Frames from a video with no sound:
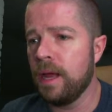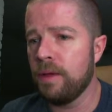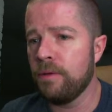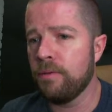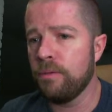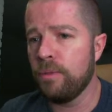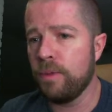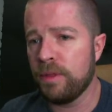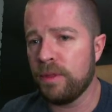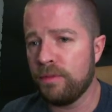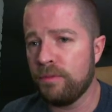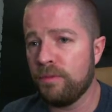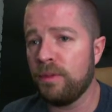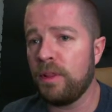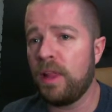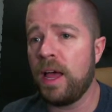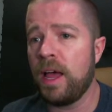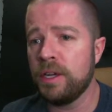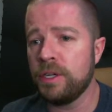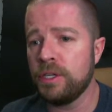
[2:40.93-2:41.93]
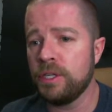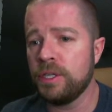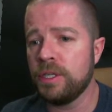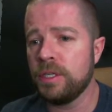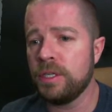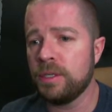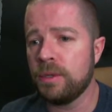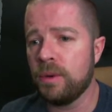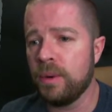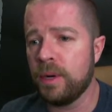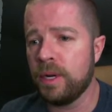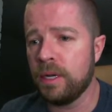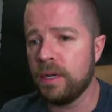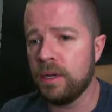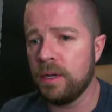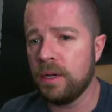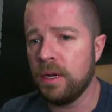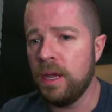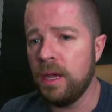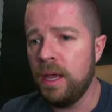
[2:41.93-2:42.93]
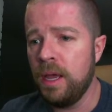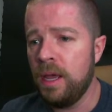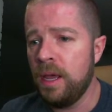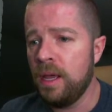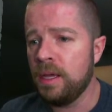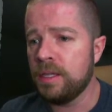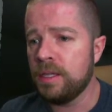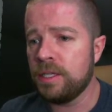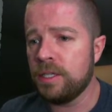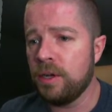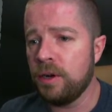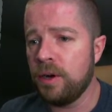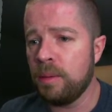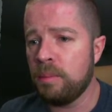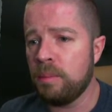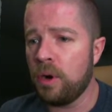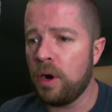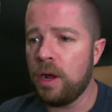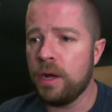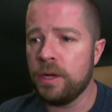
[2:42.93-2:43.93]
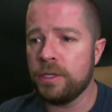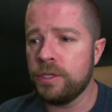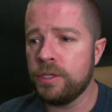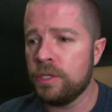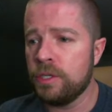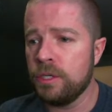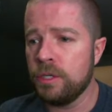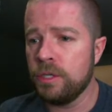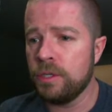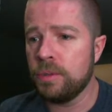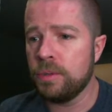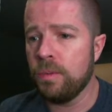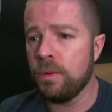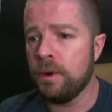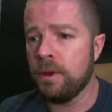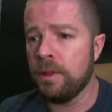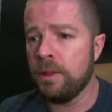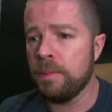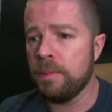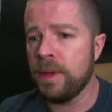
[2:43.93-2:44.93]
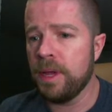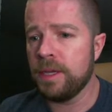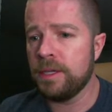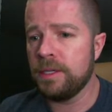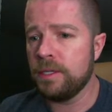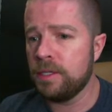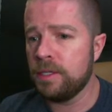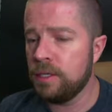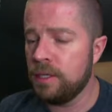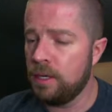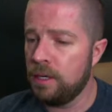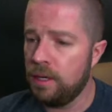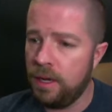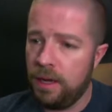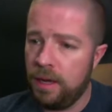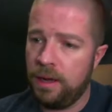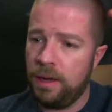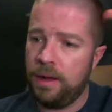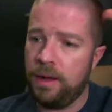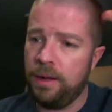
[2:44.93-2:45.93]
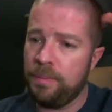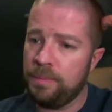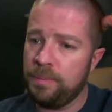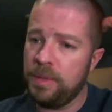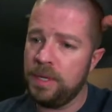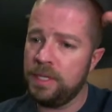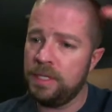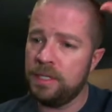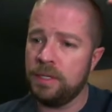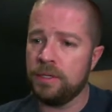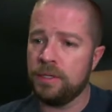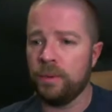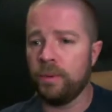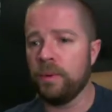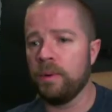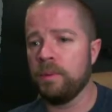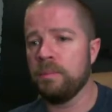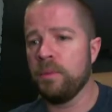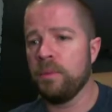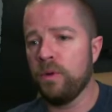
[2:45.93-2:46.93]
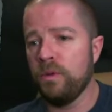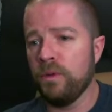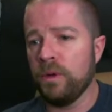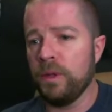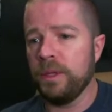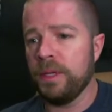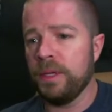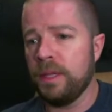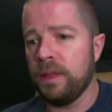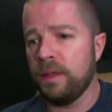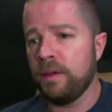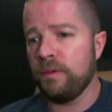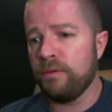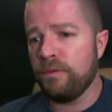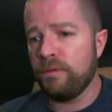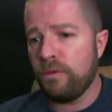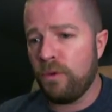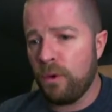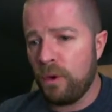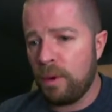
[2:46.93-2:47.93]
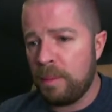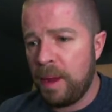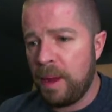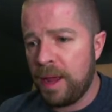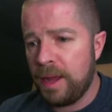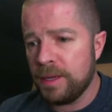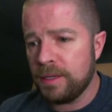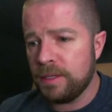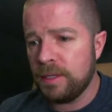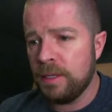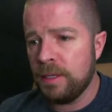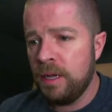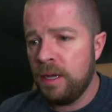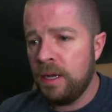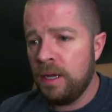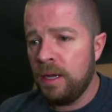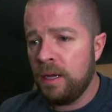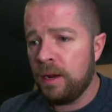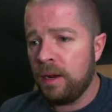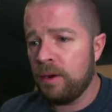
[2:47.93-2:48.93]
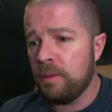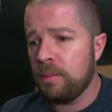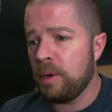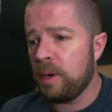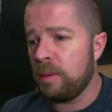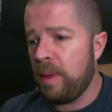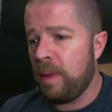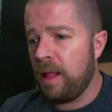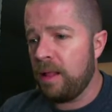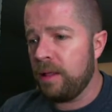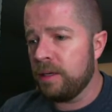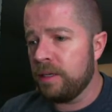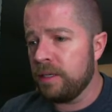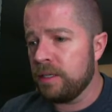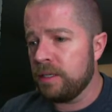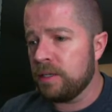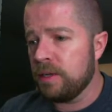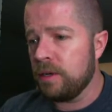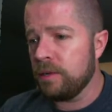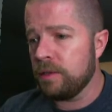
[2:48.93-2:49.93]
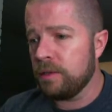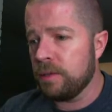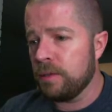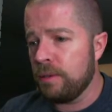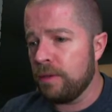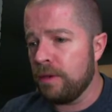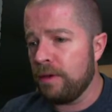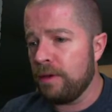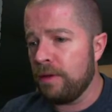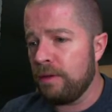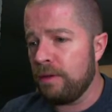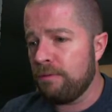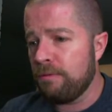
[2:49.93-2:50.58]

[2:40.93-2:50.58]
with Flash is quite good. And Searing Barrage, just one of the best pieces of removal in the format. Garenbrig Paladin is also a